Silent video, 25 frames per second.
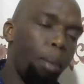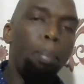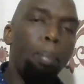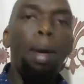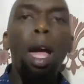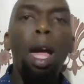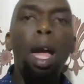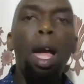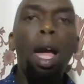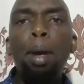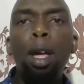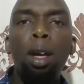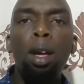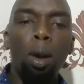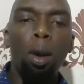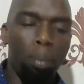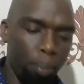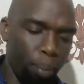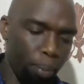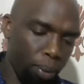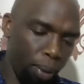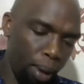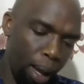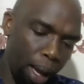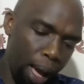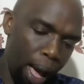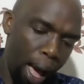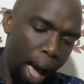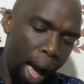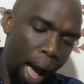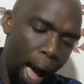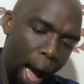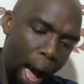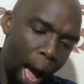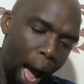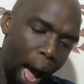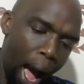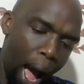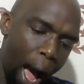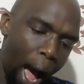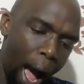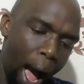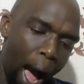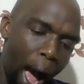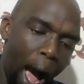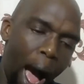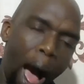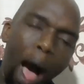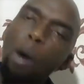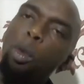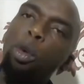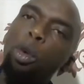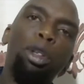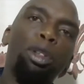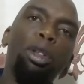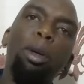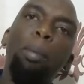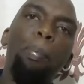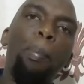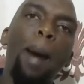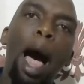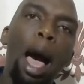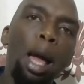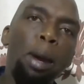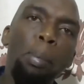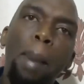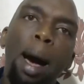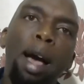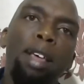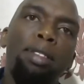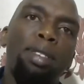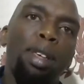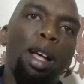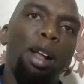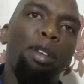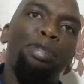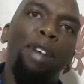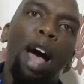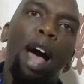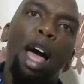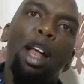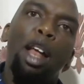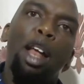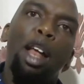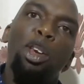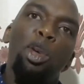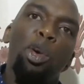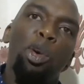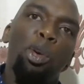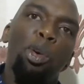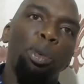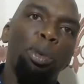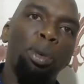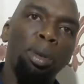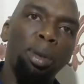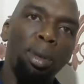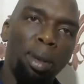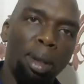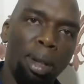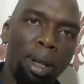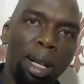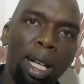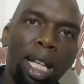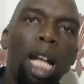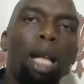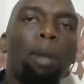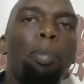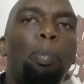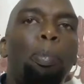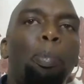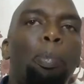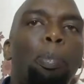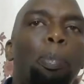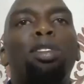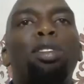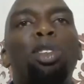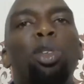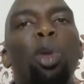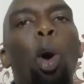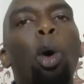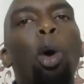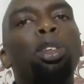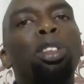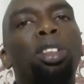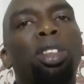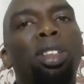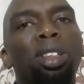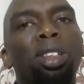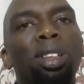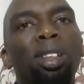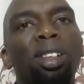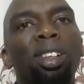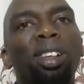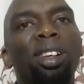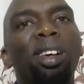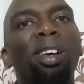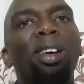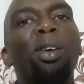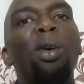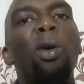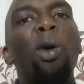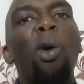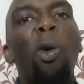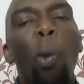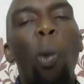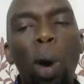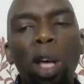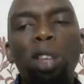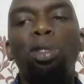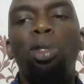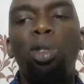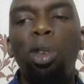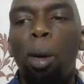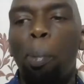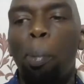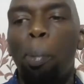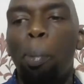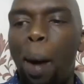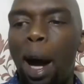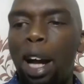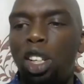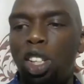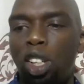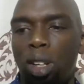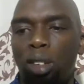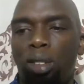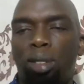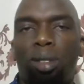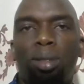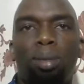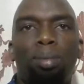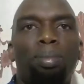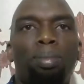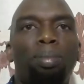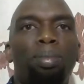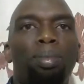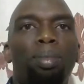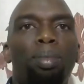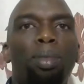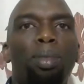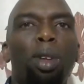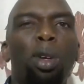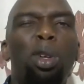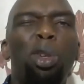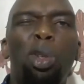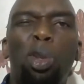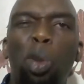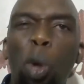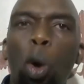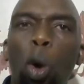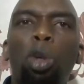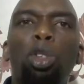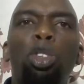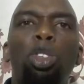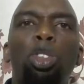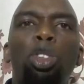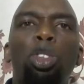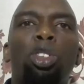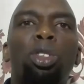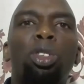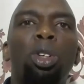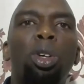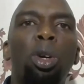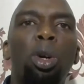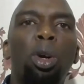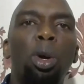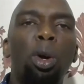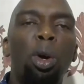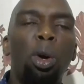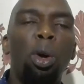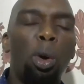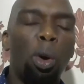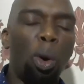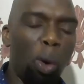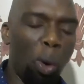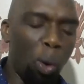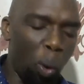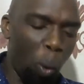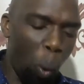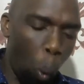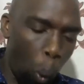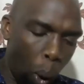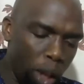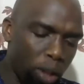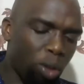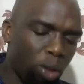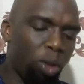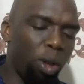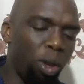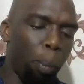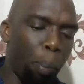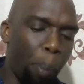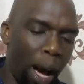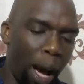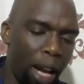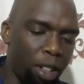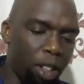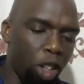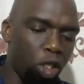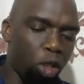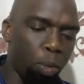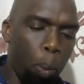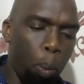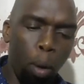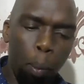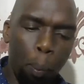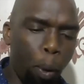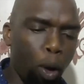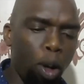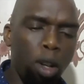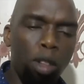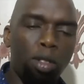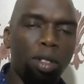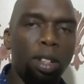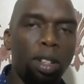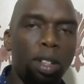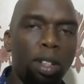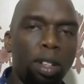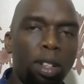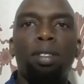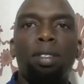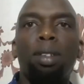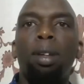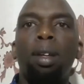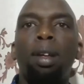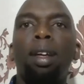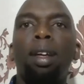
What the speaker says: maybe I would remind myself and you, but please don't waste your punches. Don't waste your punches. Paul says,